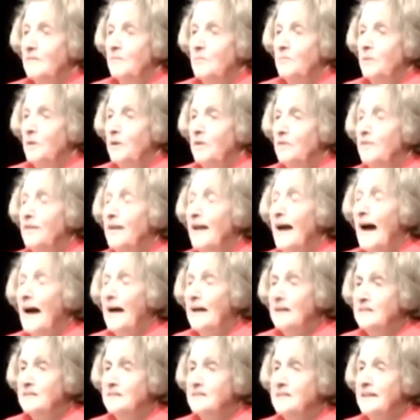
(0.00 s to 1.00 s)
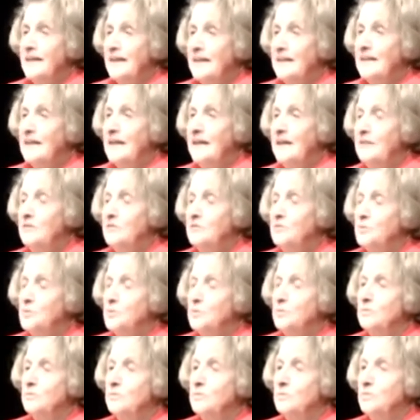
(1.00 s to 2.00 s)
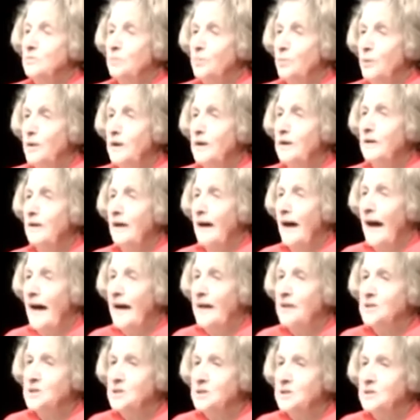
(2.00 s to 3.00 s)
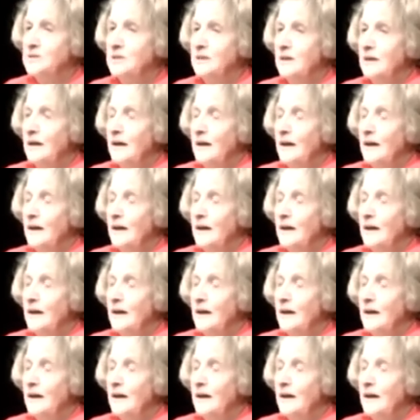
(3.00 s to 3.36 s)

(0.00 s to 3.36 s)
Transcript: not get into real action,